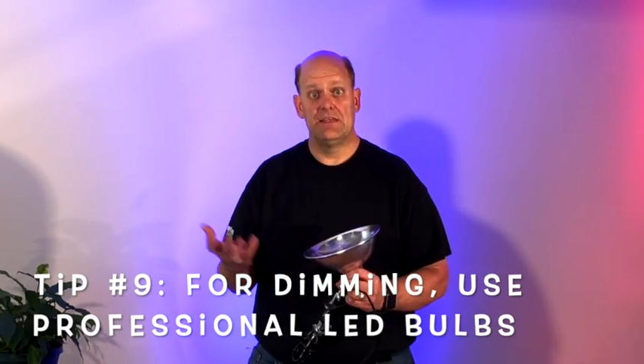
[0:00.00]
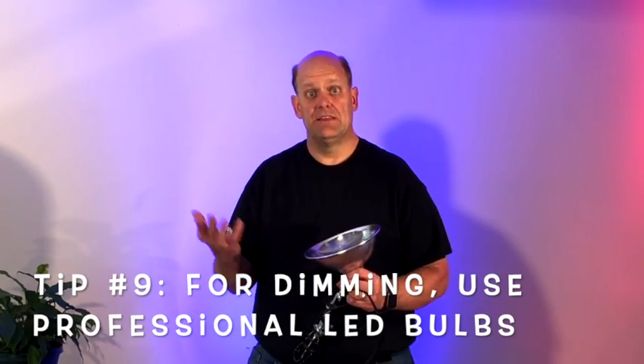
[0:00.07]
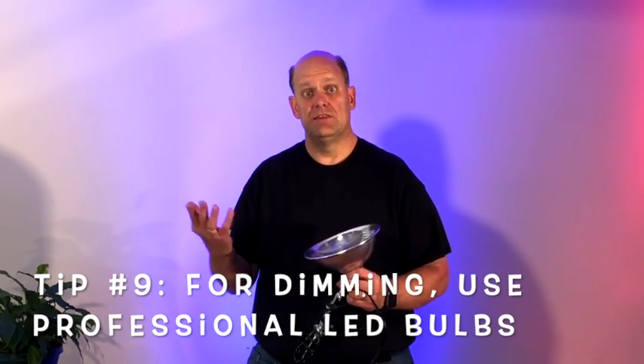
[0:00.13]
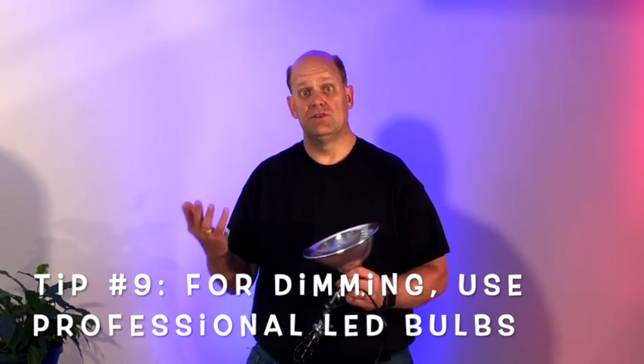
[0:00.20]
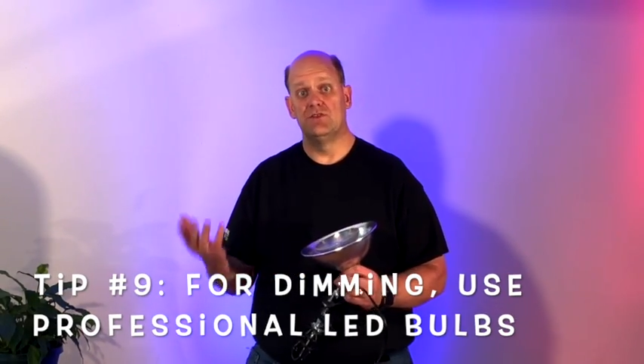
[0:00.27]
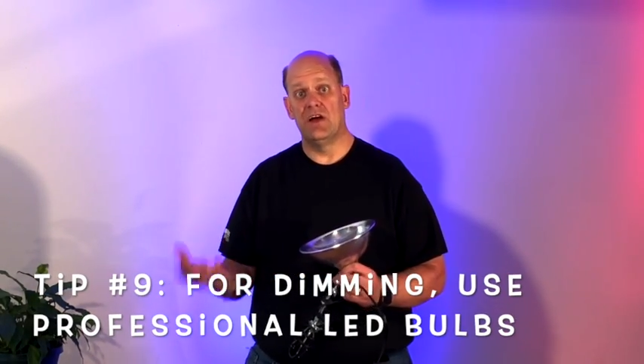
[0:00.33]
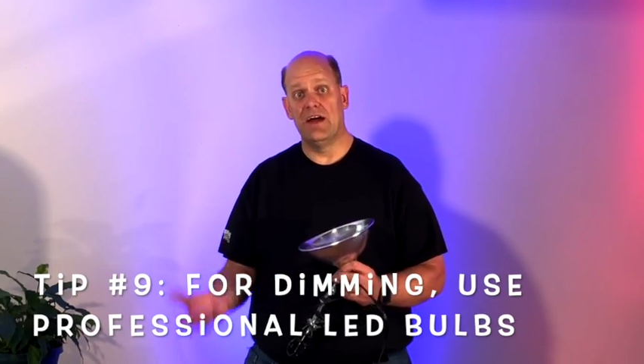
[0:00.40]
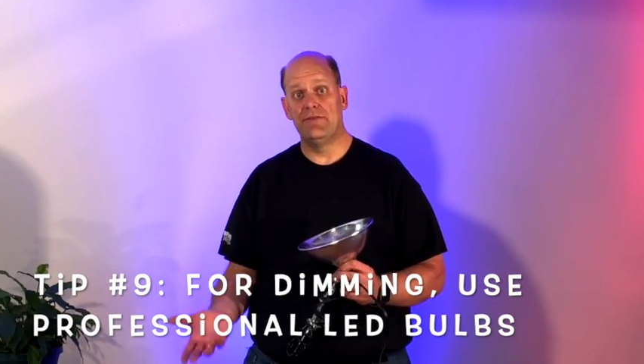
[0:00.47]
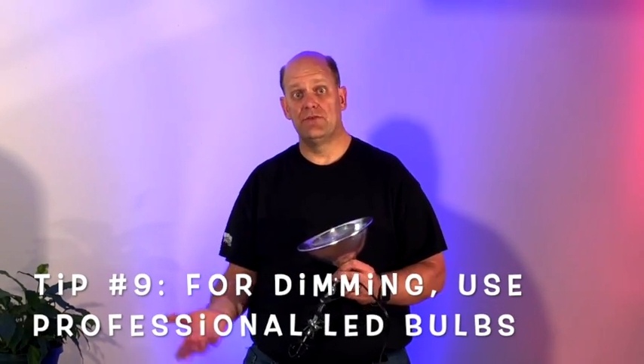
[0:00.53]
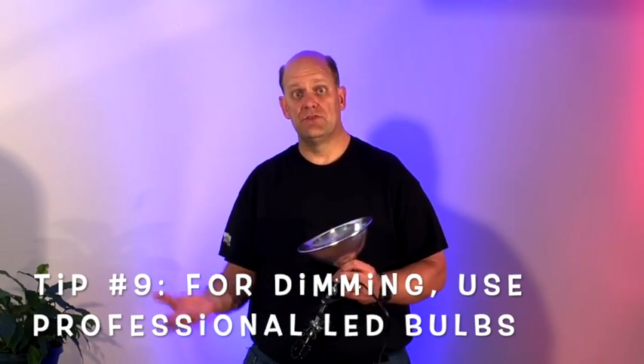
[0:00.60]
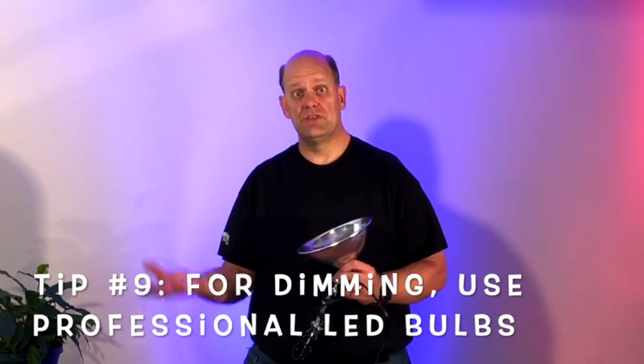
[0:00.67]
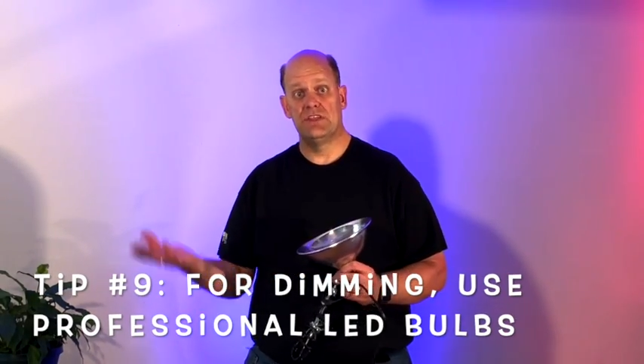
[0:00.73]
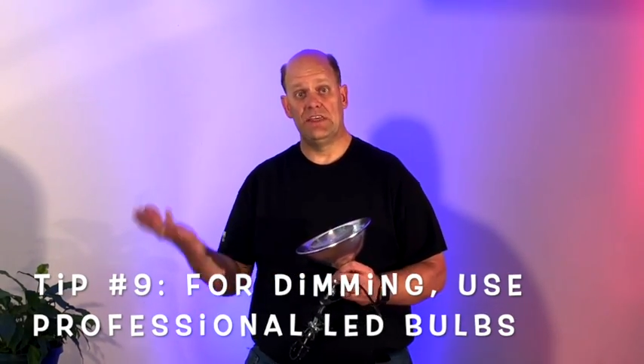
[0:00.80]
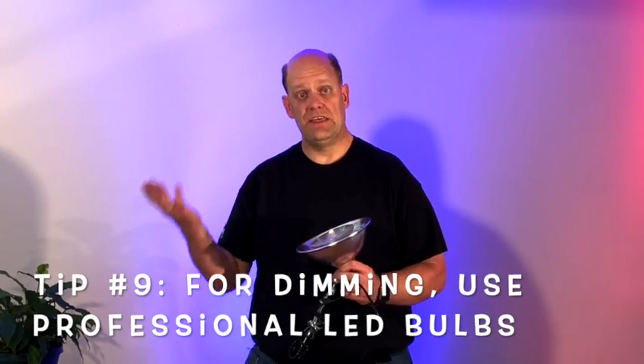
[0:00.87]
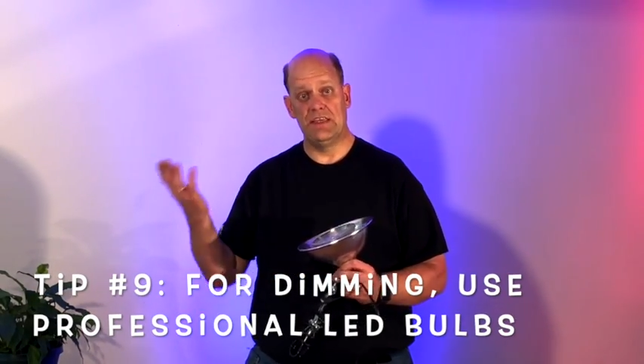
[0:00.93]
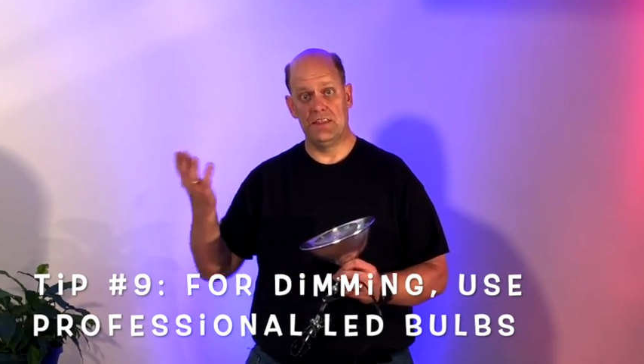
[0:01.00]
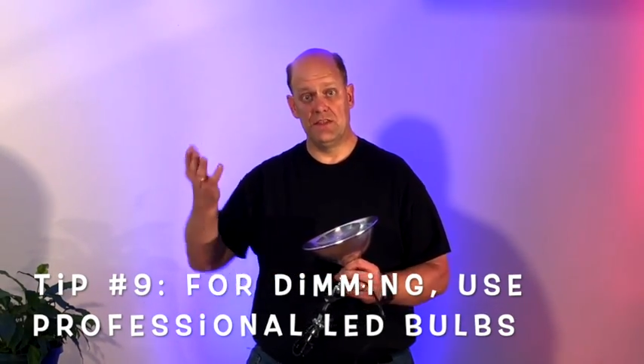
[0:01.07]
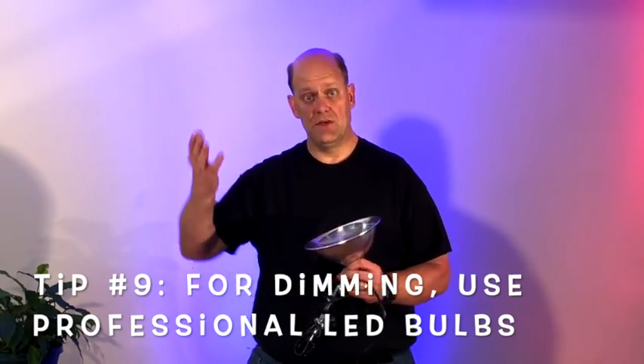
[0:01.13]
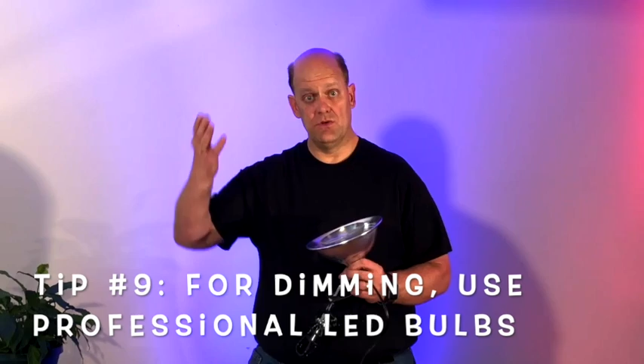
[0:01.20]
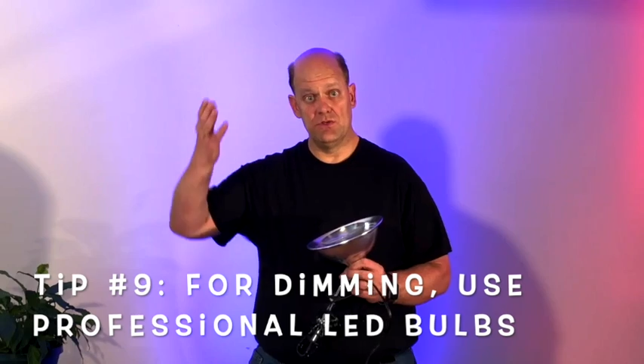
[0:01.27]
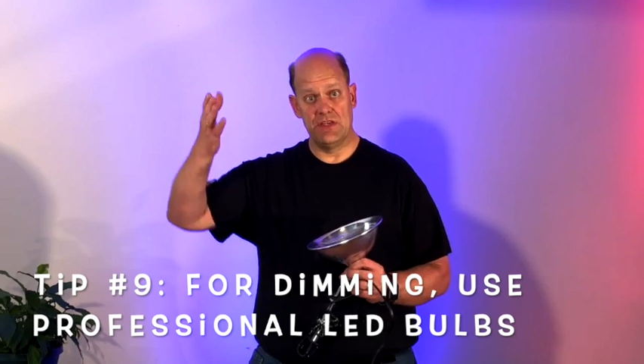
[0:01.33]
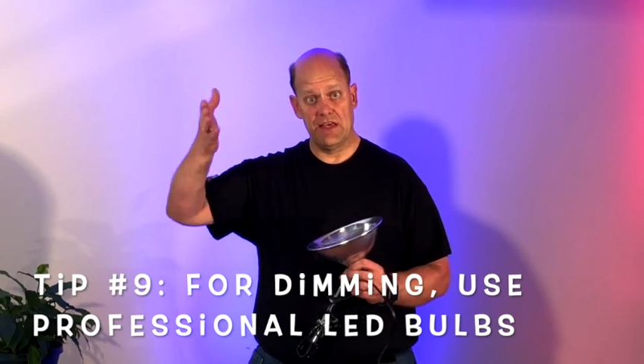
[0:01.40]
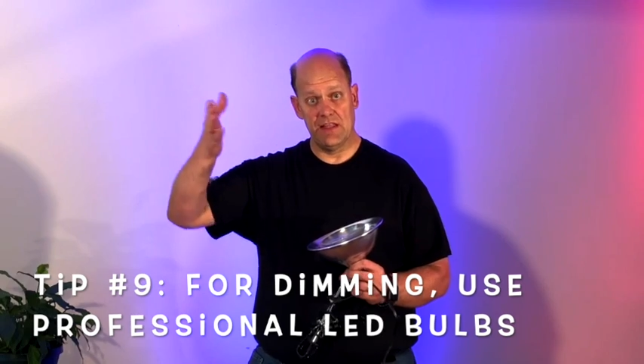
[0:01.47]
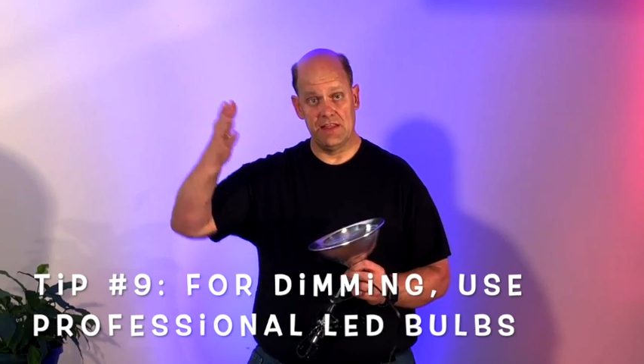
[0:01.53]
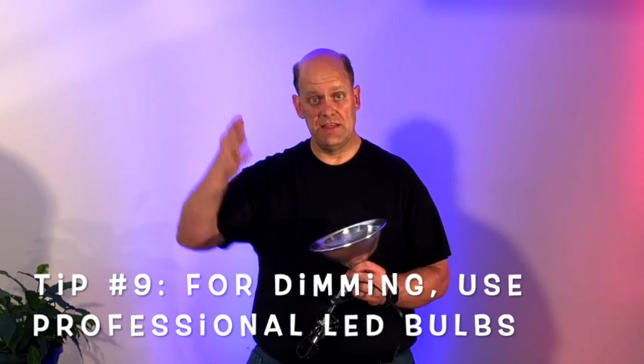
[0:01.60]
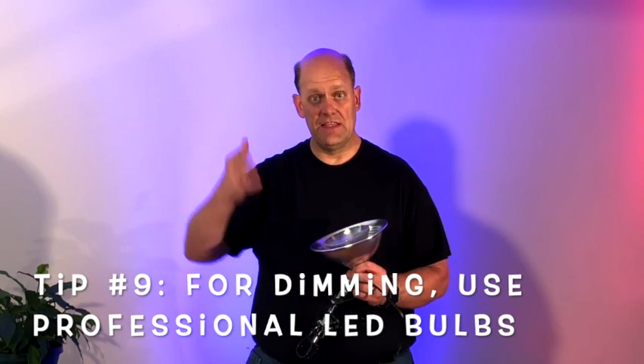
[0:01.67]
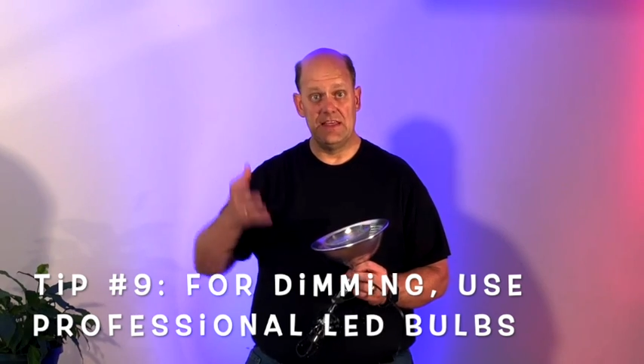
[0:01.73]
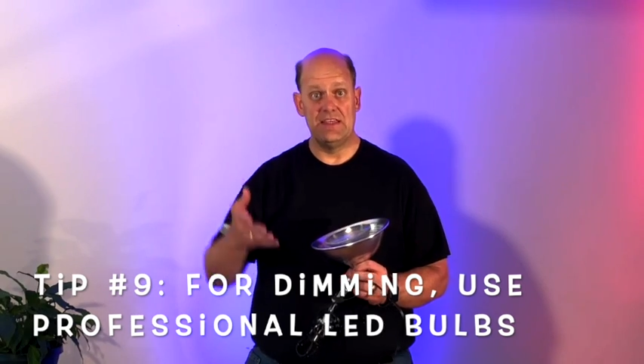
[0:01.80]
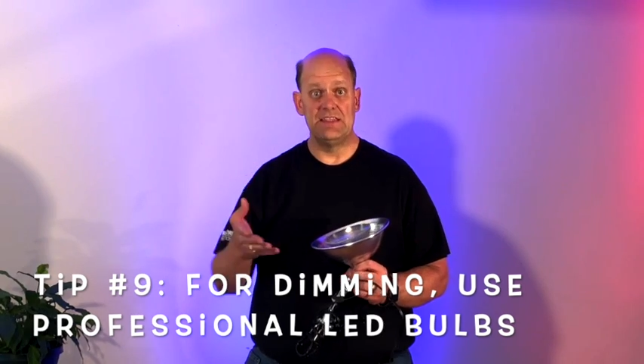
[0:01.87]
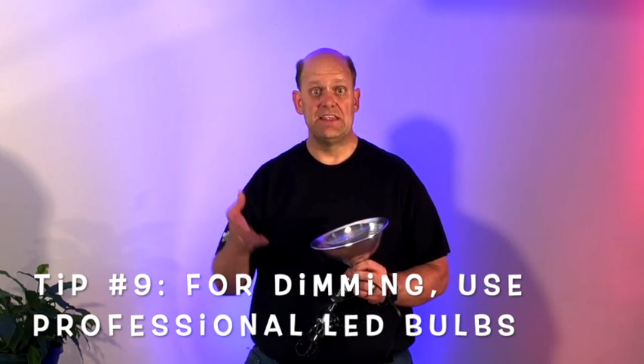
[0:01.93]
The drivers in those
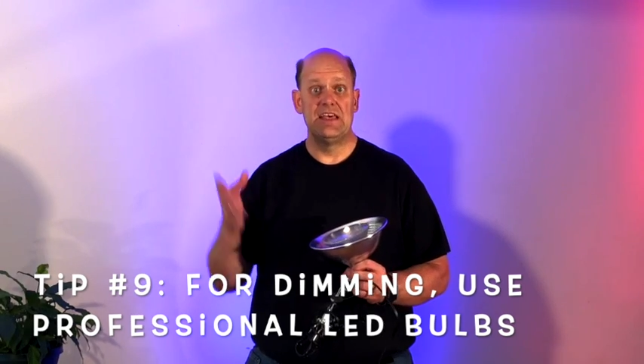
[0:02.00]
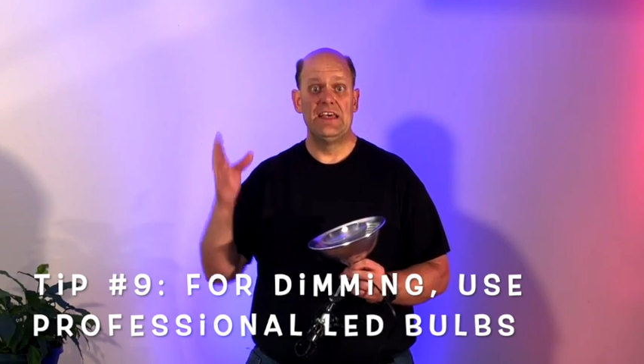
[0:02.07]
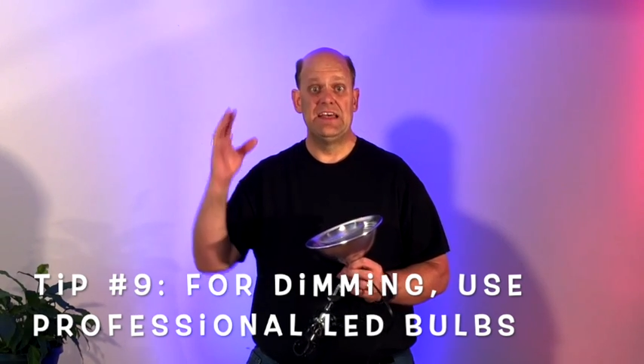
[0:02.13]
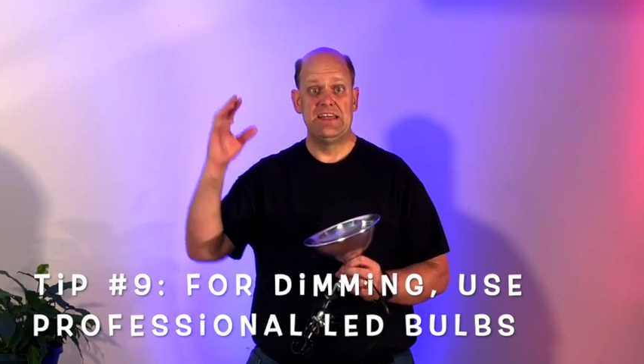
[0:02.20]
LEDs